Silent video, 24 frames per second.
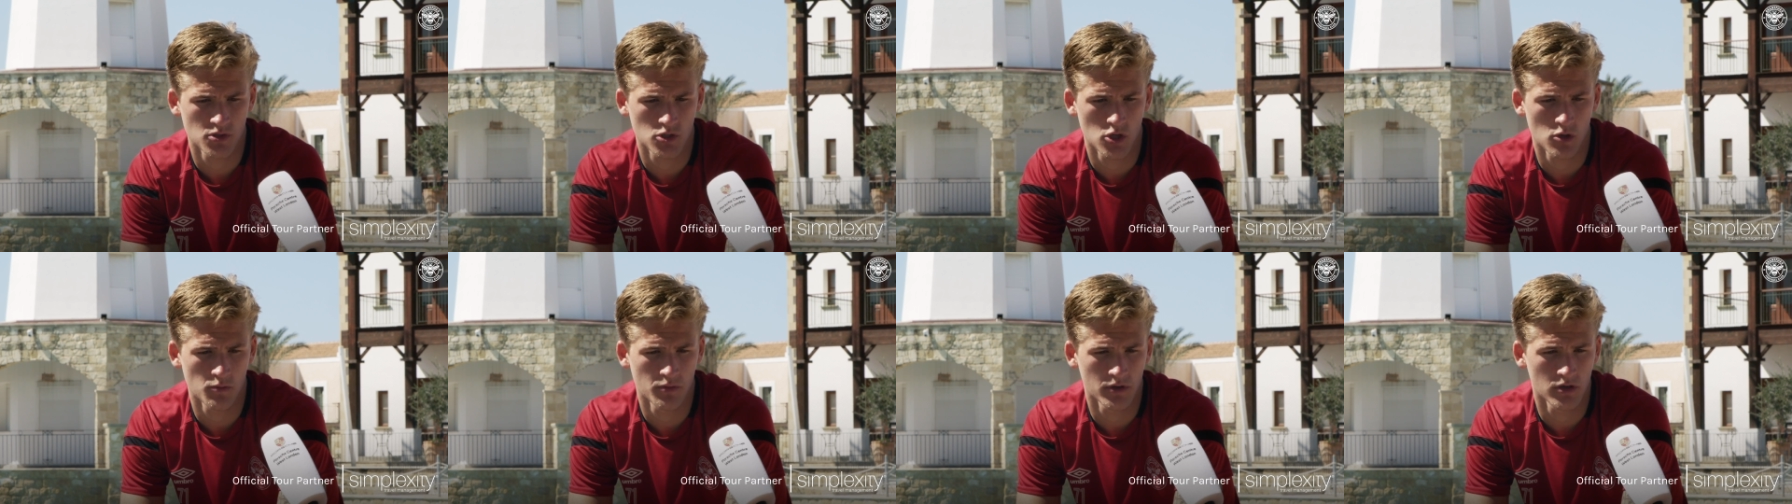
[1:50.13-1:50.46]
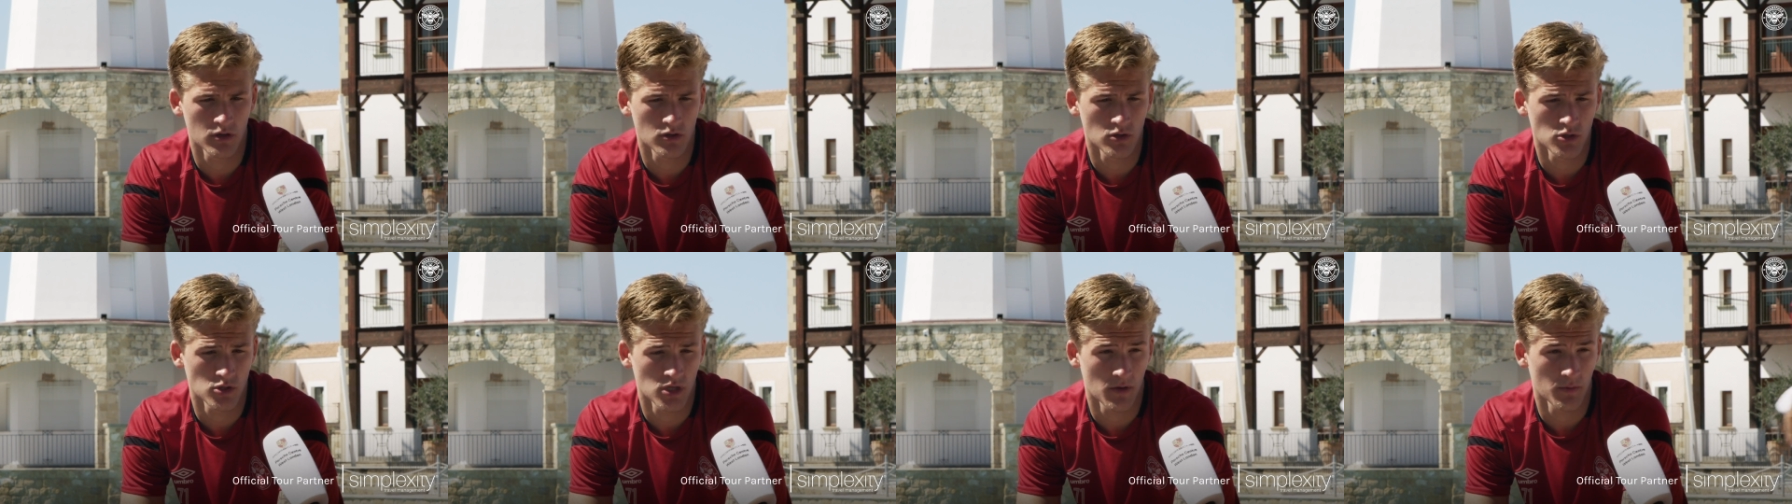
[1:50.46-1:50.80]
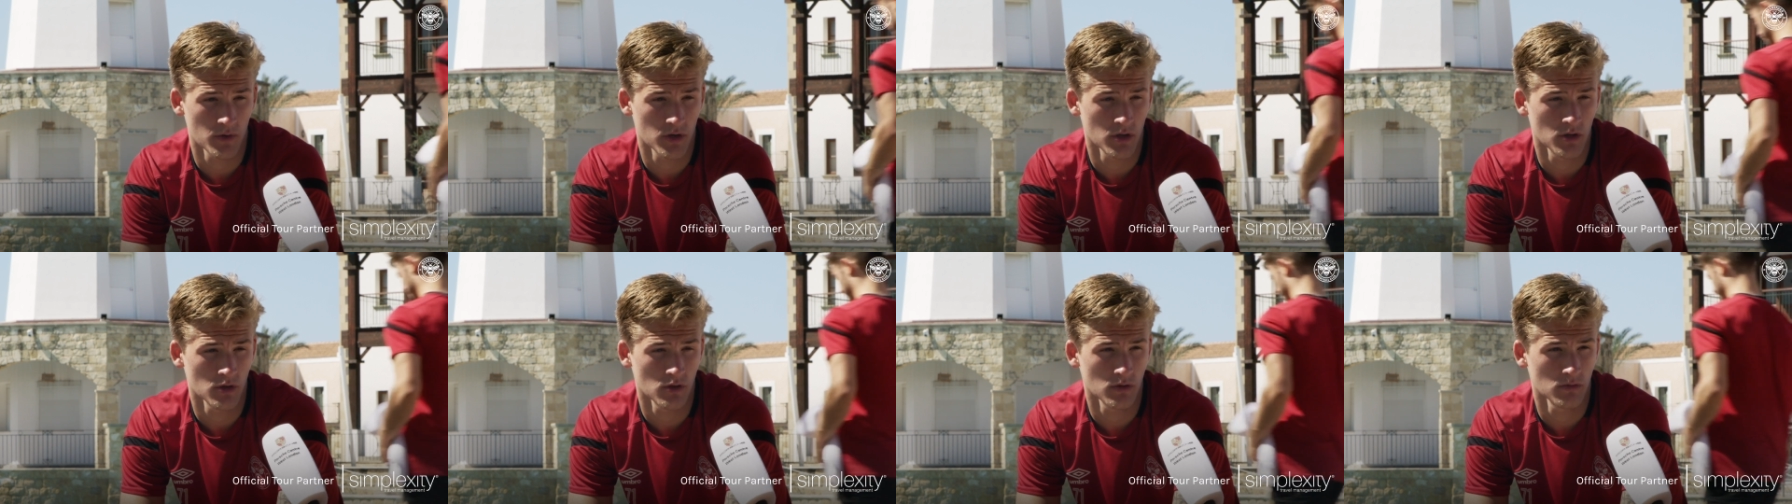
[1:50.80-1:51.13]
sloppy goals that
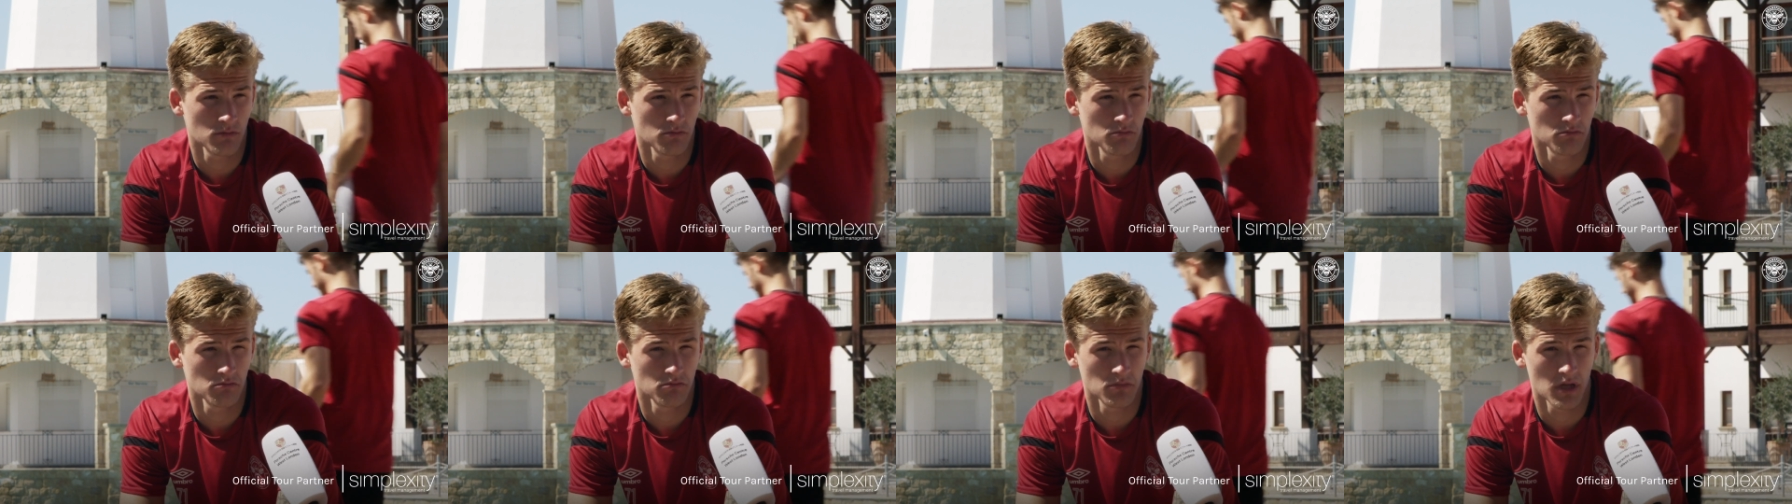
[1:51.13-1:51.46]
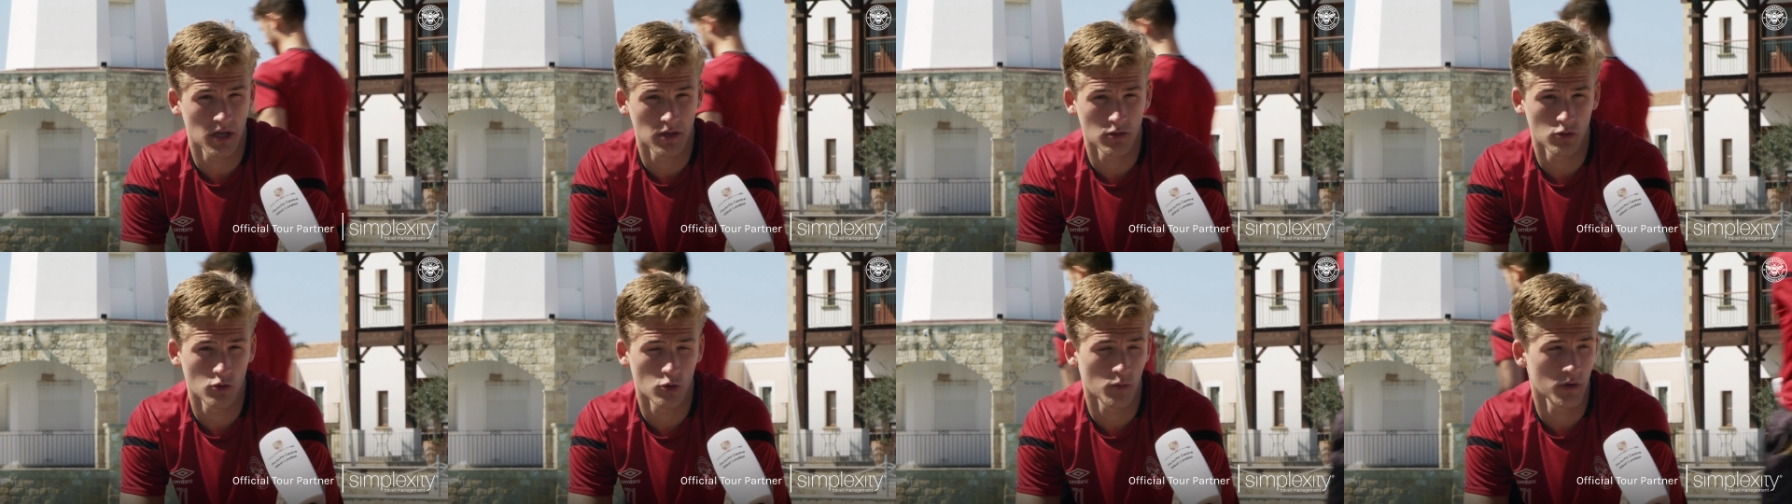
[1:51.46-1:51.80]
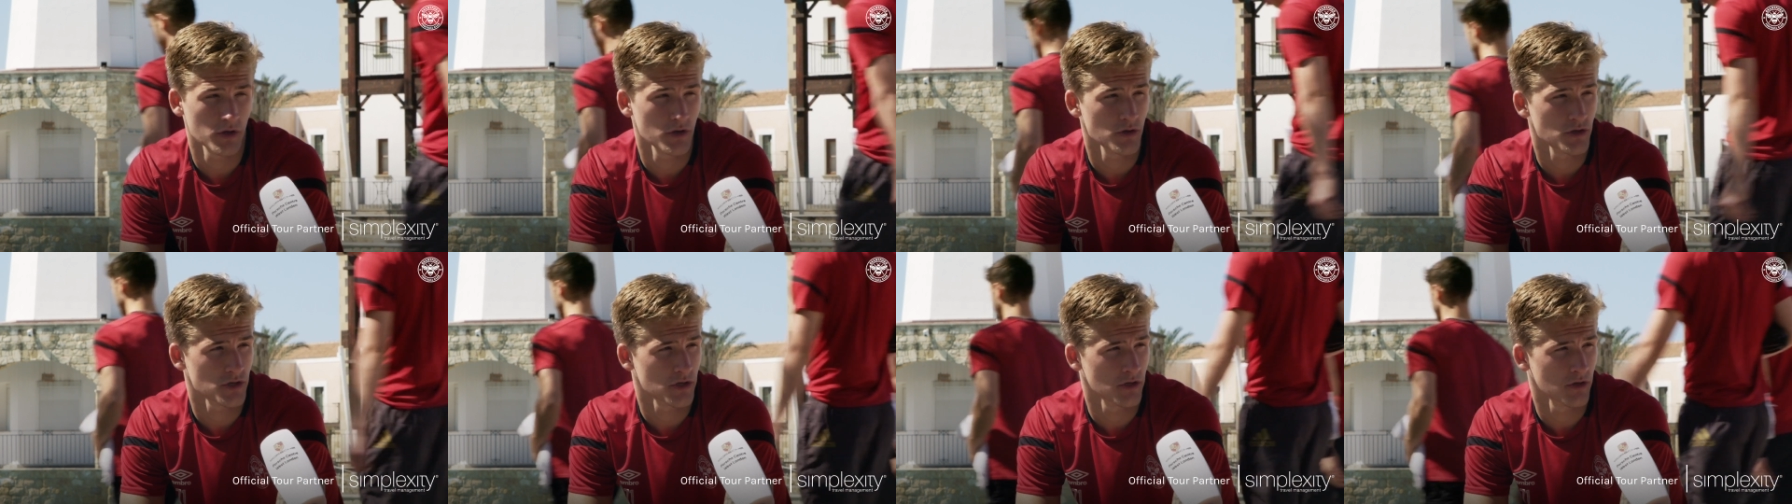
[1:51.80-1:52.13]
we like
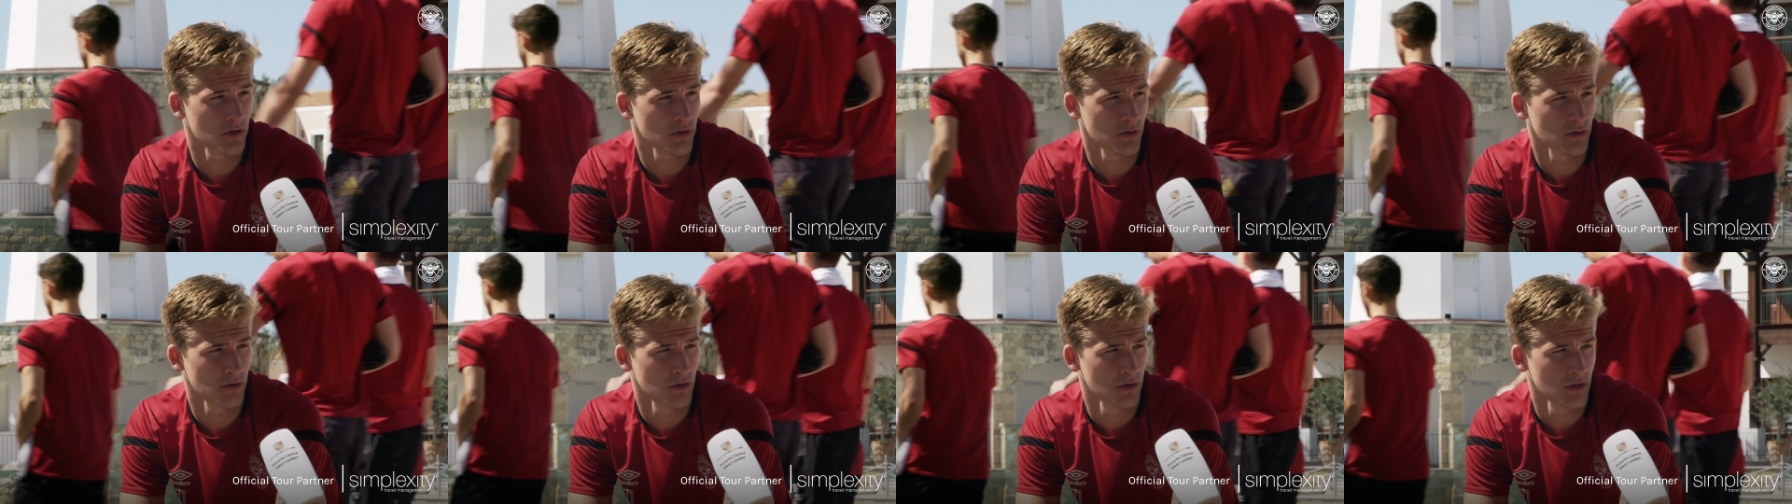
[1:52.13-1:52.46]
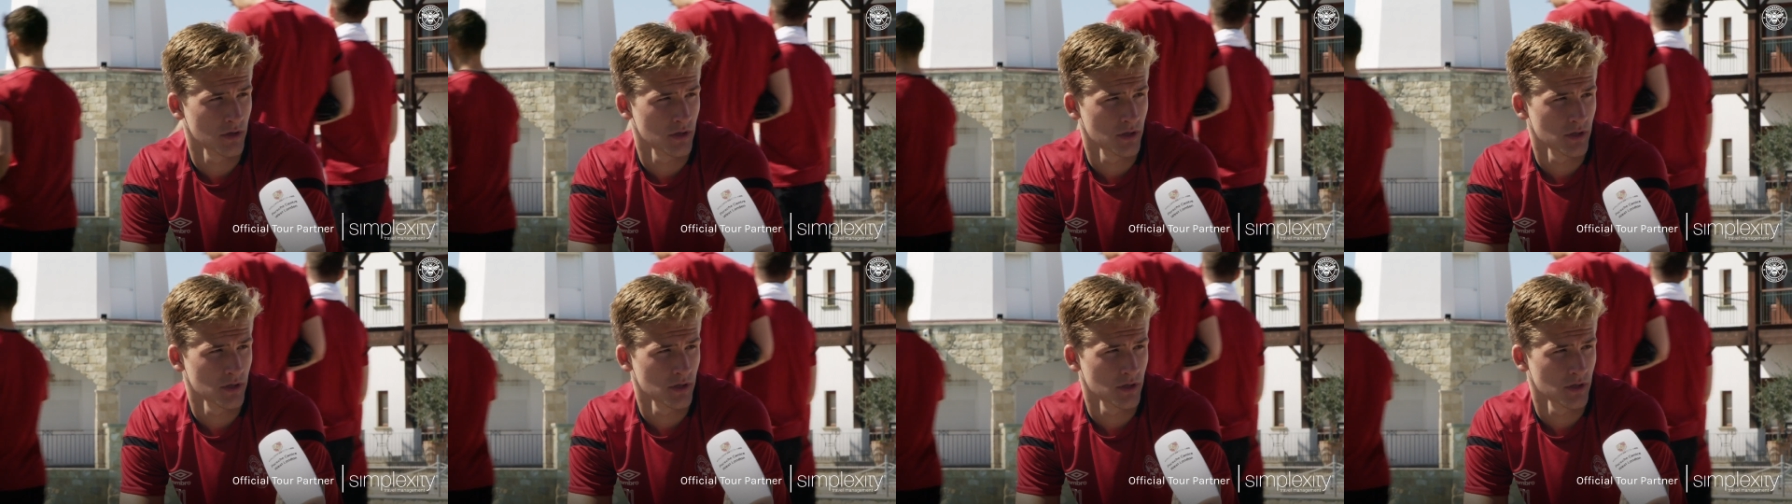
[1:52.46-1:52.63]
normally usually do.